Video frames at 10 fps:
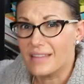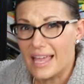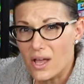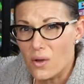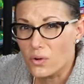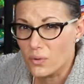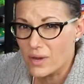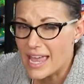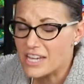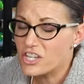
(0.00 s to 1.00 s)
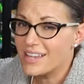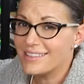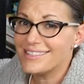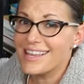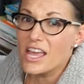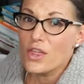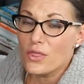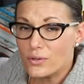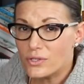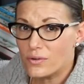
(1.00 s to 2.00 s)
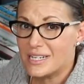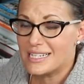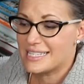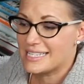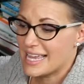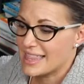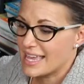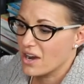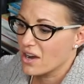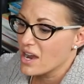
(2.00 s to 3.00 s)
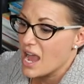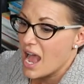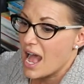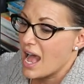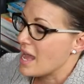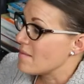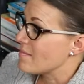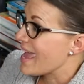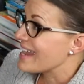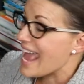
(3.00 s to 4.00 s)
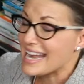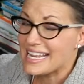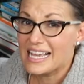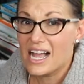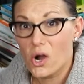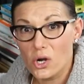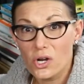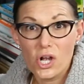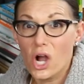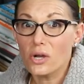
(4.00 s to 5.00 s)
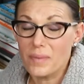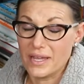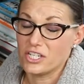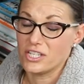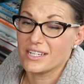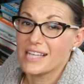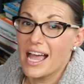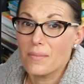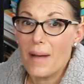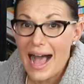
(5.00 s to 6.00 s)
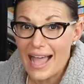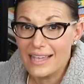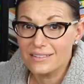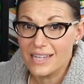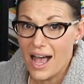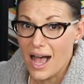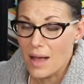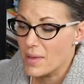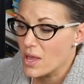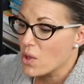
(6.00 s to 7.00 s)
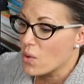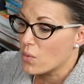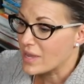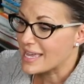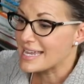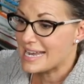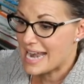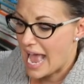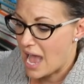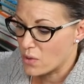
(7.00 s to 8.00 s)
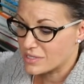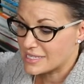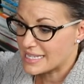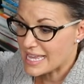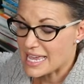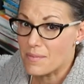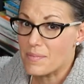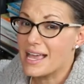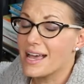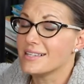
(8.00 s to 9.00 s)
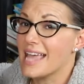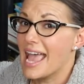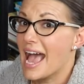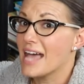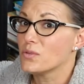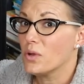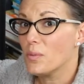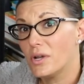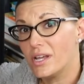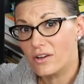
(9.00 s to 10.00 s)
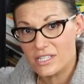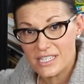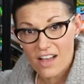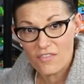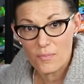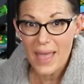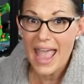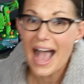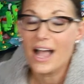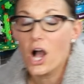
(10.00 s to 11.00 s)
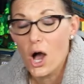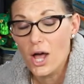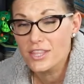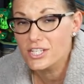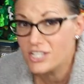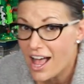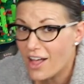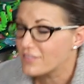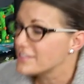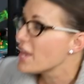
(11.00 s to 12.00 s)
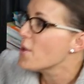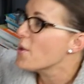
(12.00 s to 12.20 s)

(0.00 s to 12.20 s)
Lego creations. Those don't need to stay there. Um, and any gar garbage that is kind of piled up, we can now see, because as we were putting our stuff back on the shelves,